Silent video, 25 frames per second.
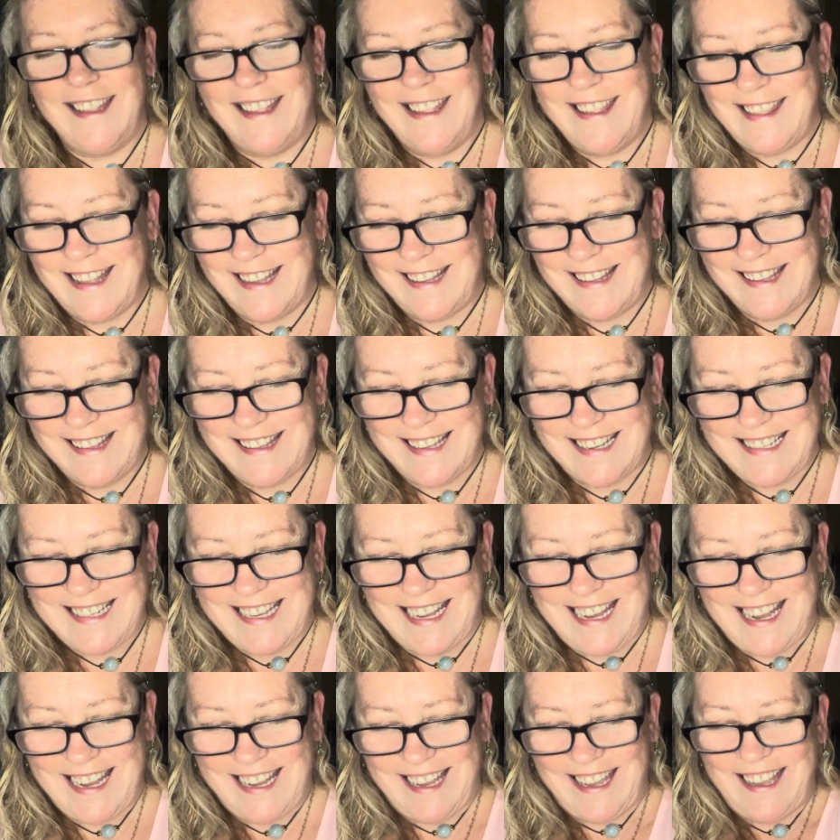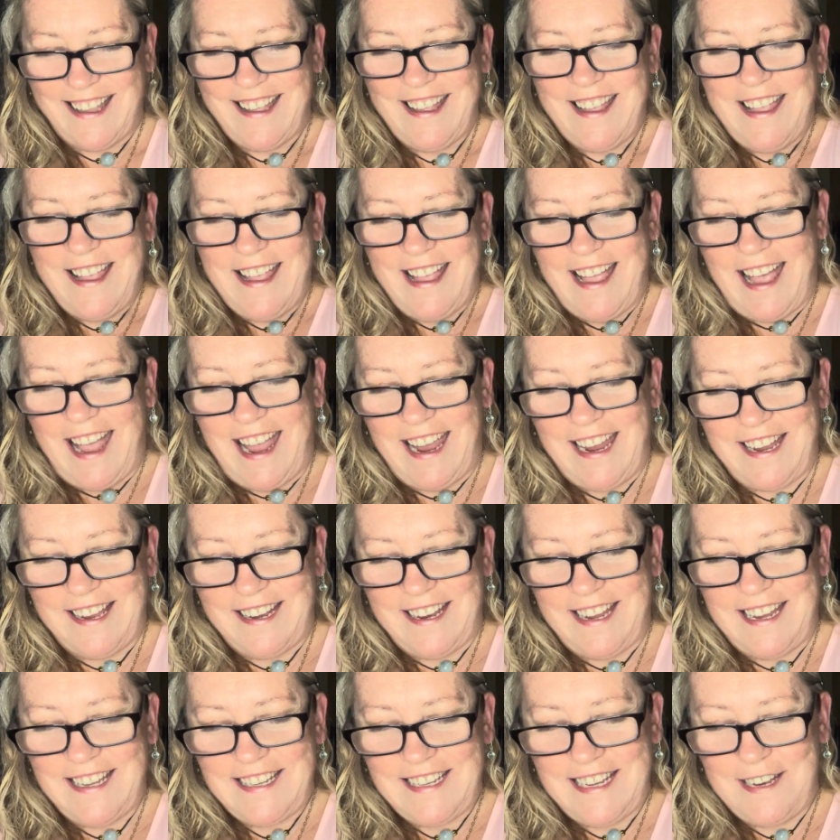this is a deck I
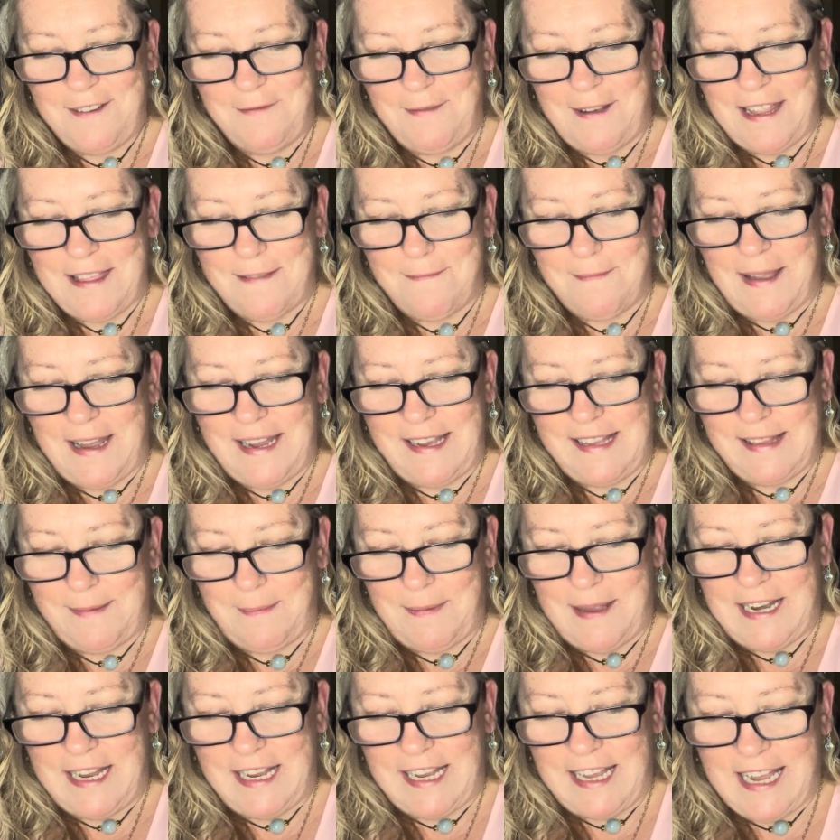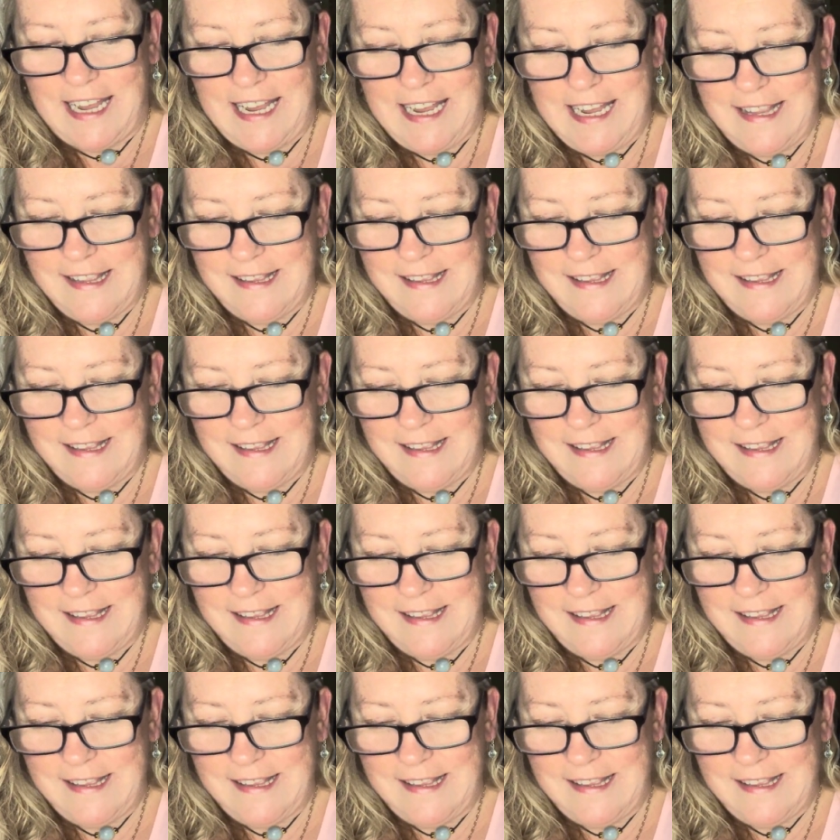created with my spirit guides.